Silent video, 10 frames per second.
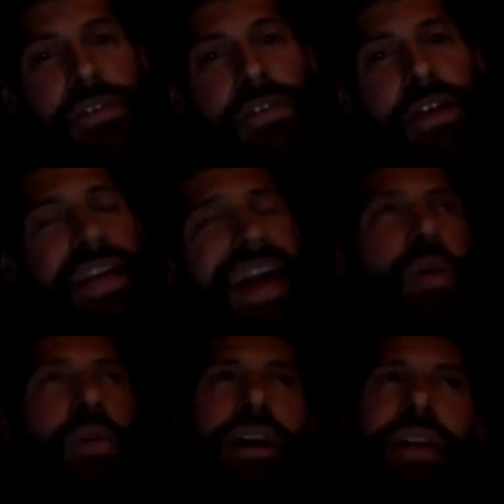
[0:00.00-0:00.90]

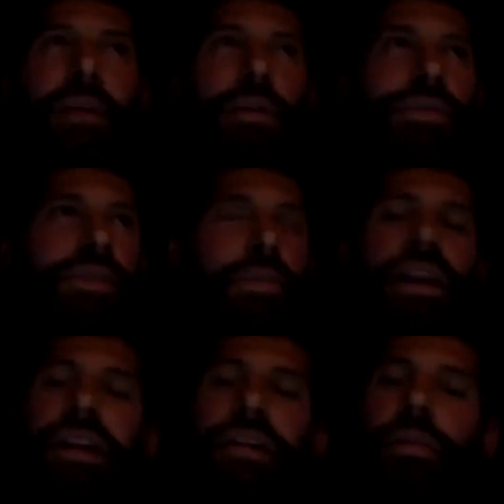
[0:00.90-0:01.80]
dynamic was something I never
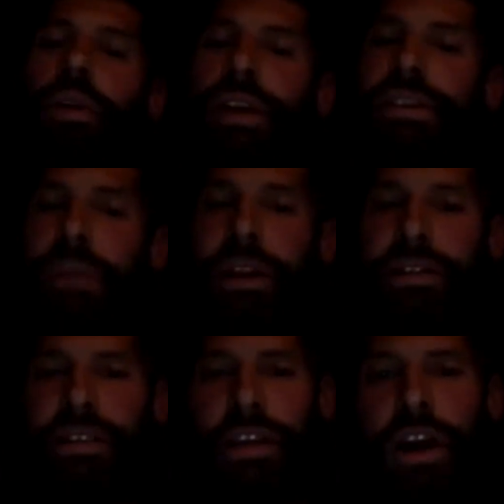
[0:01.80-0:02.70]
really experienced in a
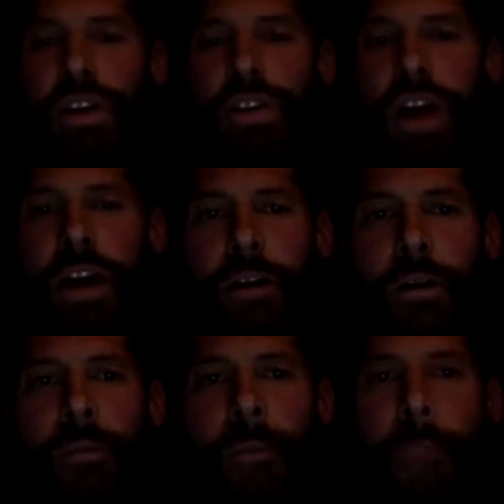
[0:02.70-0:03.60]
college locker room.
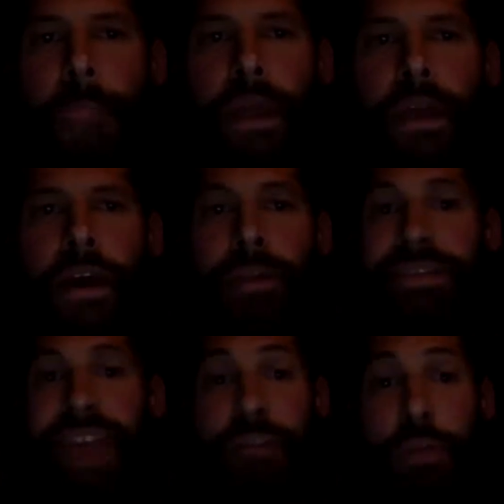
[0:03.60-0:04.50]
Um, it's
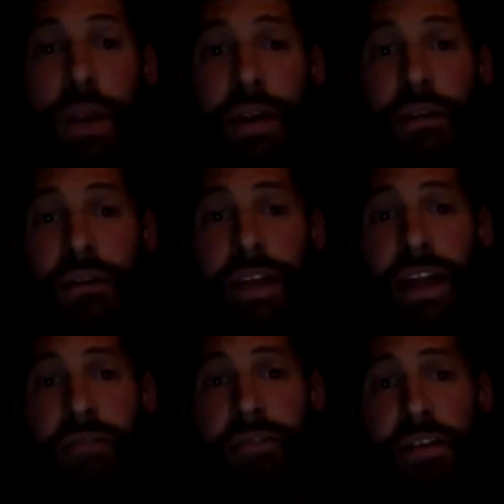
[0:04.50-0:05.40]
everywhere in the
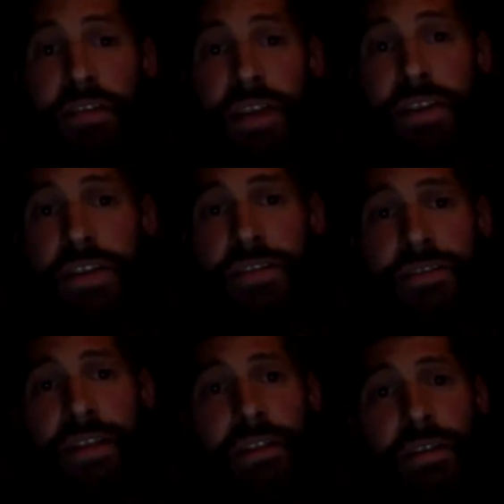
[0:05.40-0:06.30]
NFL. It's not just in
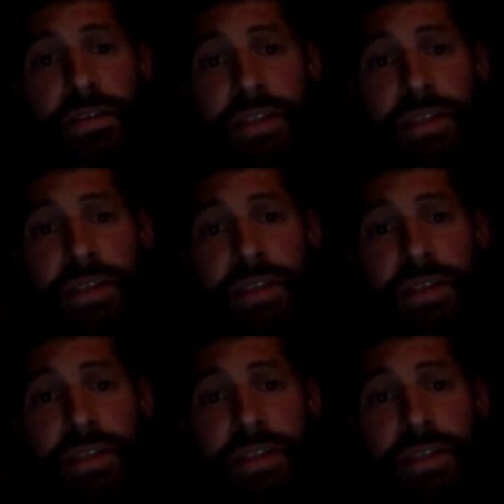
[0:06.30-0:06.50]
St. Louis.